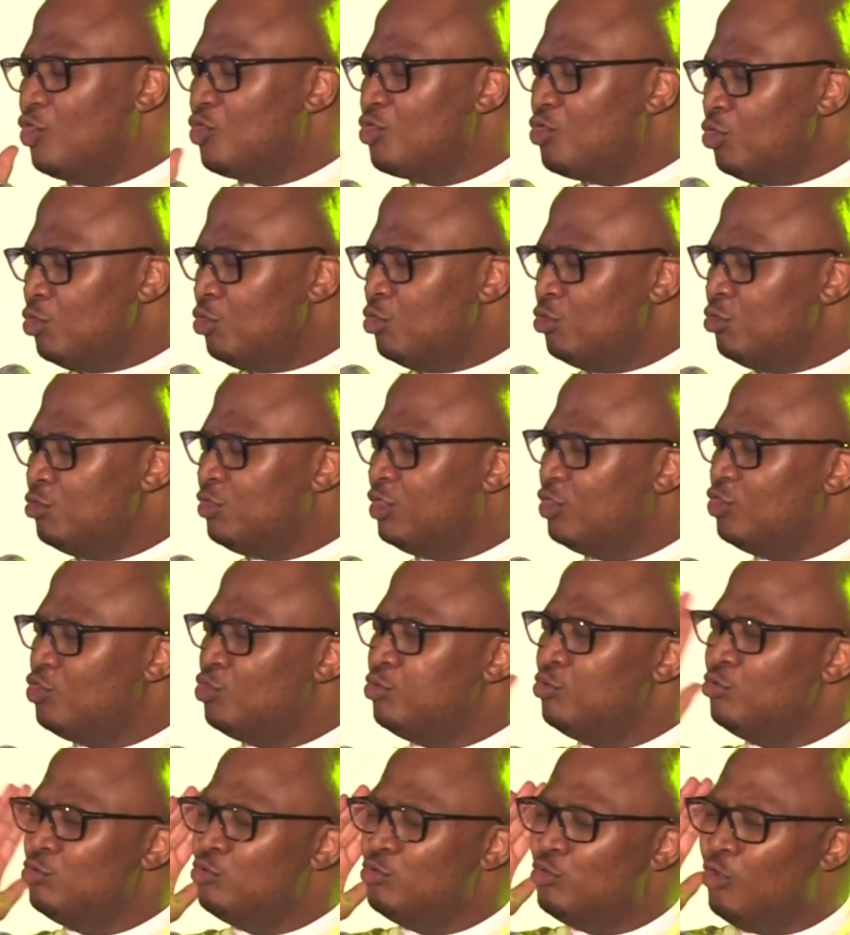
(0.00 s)
good
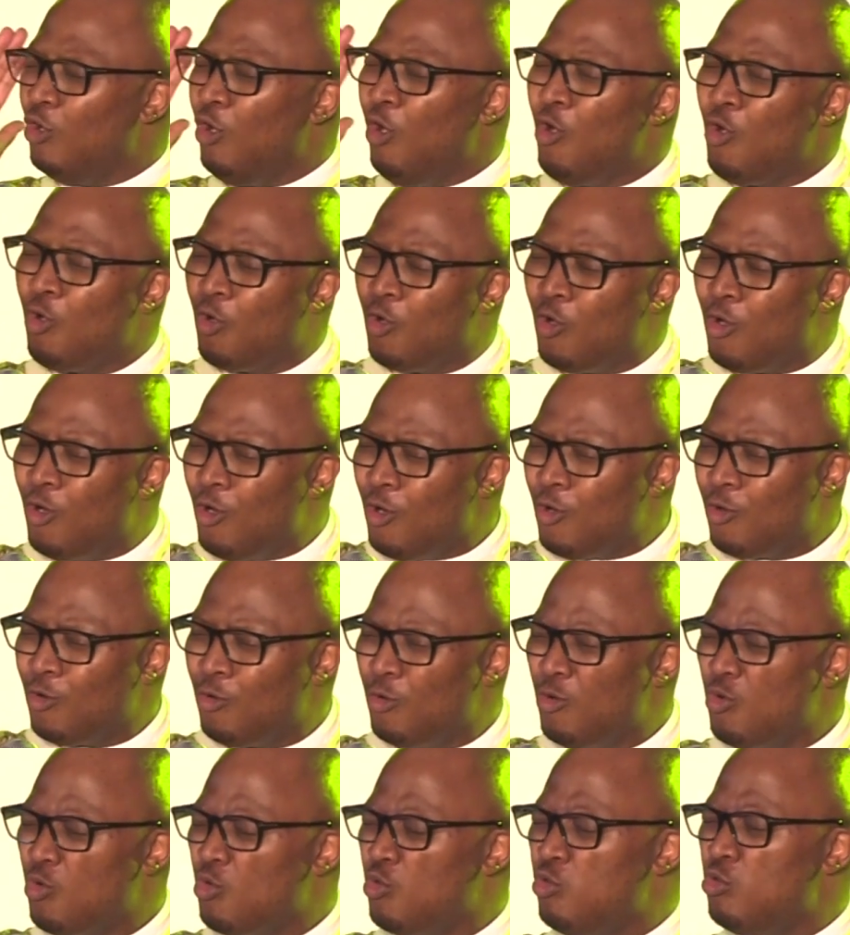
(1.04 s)
to
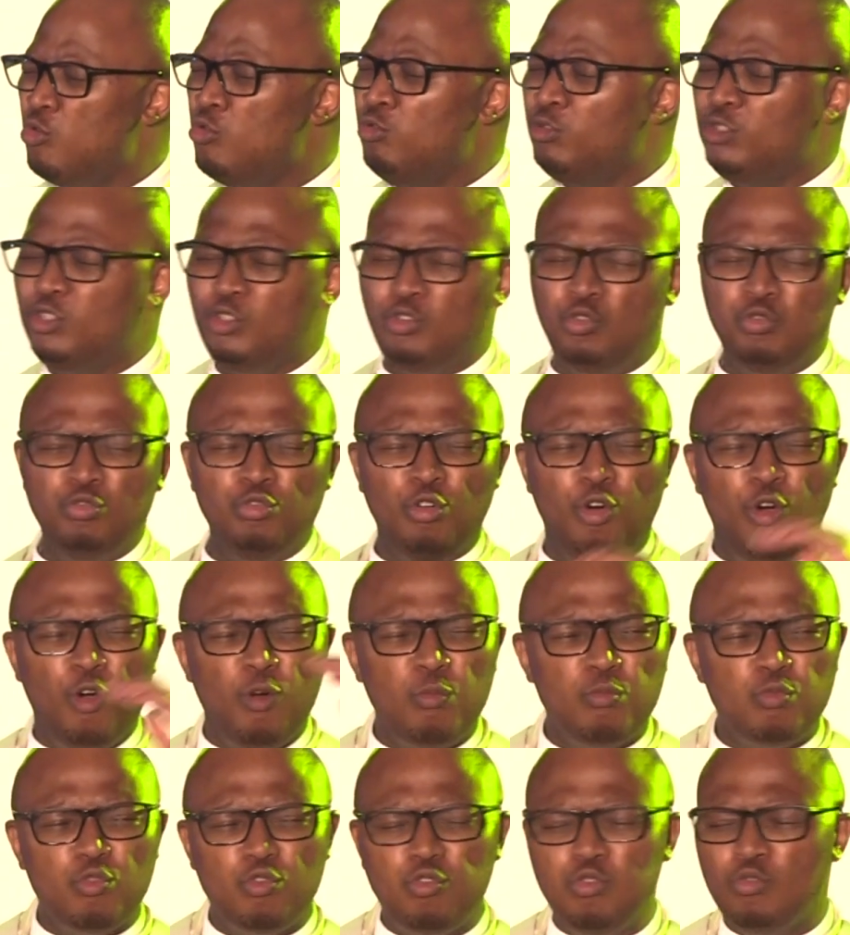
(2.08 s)
ogogo, good to
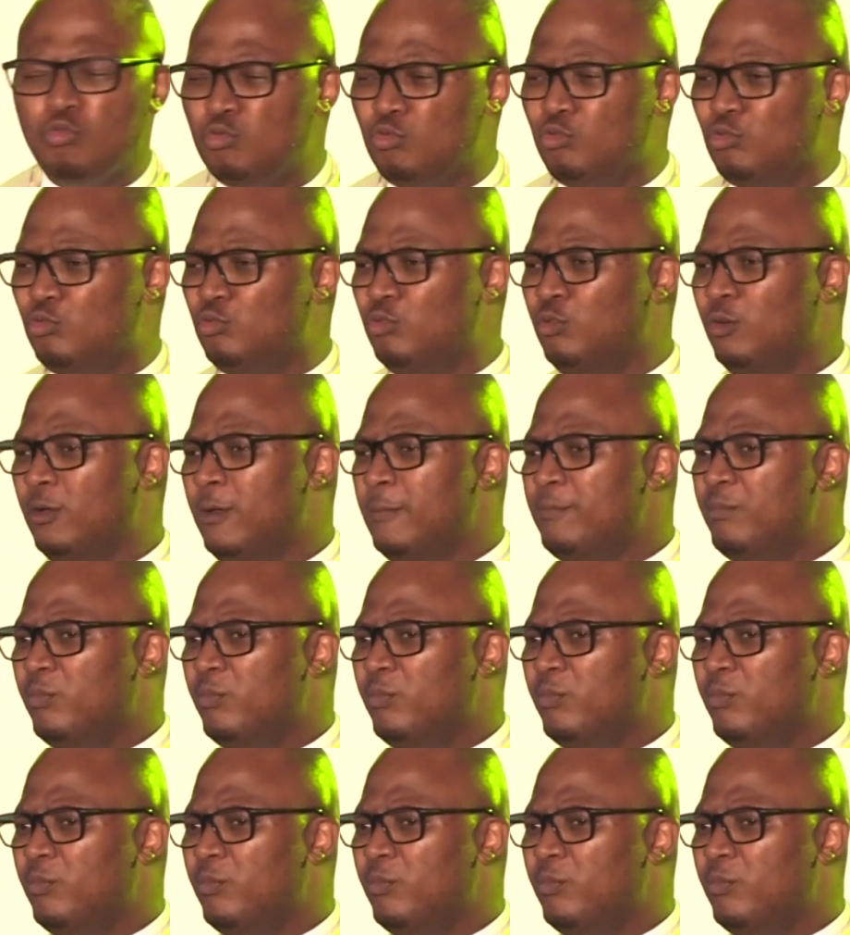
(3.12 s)
omkhulu.